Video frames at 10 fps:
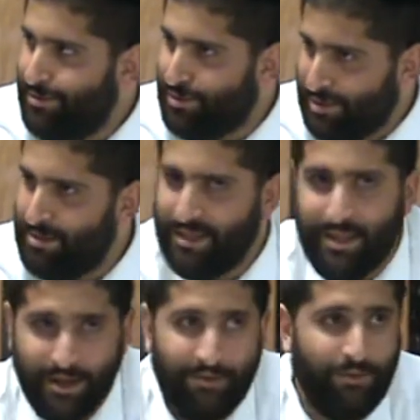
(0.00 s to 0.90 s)
Somebody said,
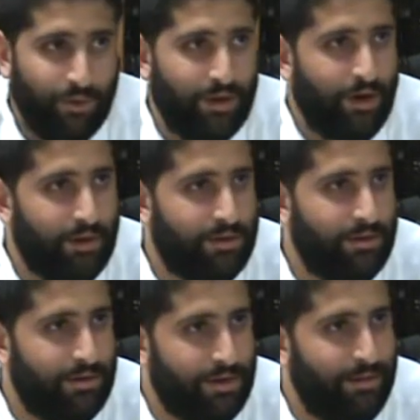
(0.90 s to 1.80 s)
Alava, we call
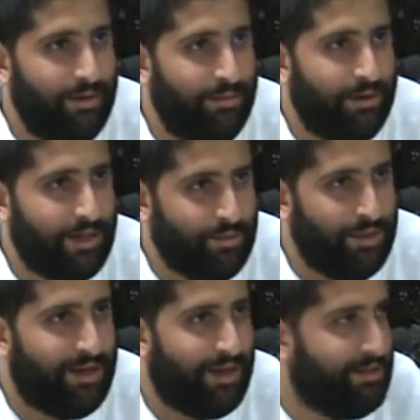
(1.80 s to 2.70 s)
her Ima because we
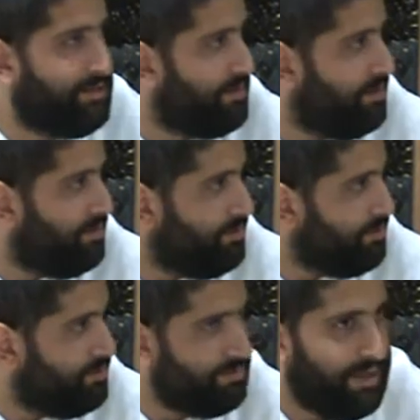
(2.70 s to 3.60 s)
want our kids to
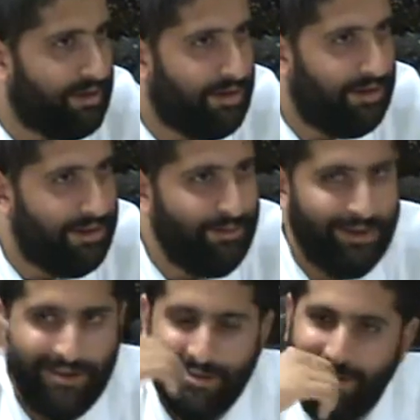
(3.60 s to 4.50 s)
know how to call her
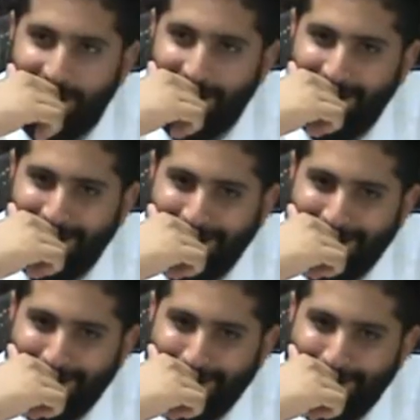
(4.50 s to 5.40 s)
Ima.
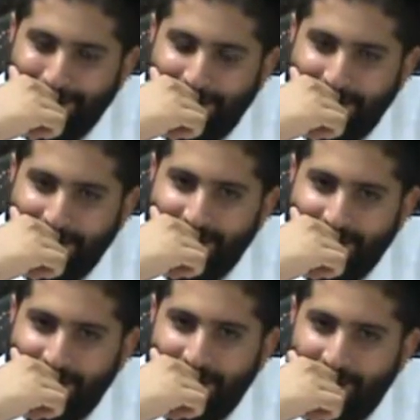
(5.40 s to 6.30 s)
So my friend said, you
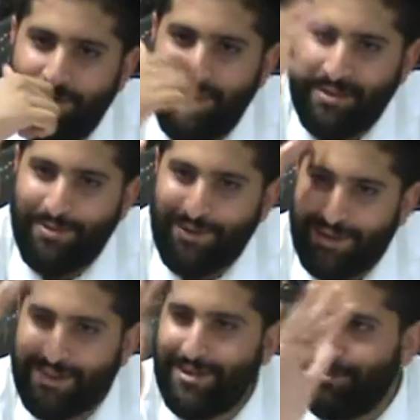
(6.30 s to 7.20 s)
know, I've raised, Baruch
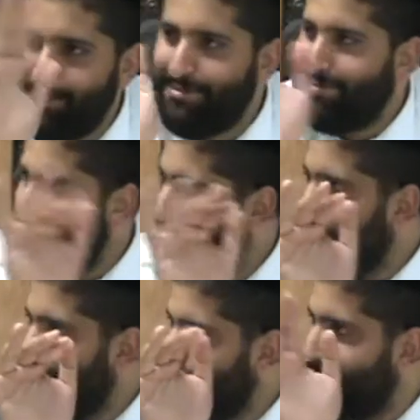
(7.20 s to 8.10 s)
Hashem,
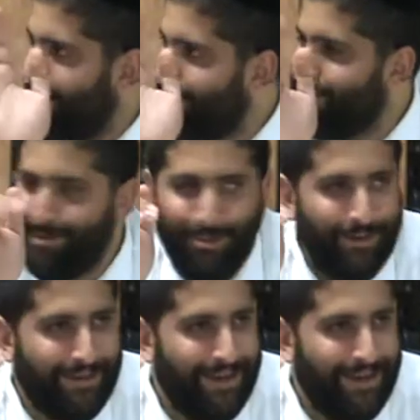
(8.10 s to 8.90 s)
X number of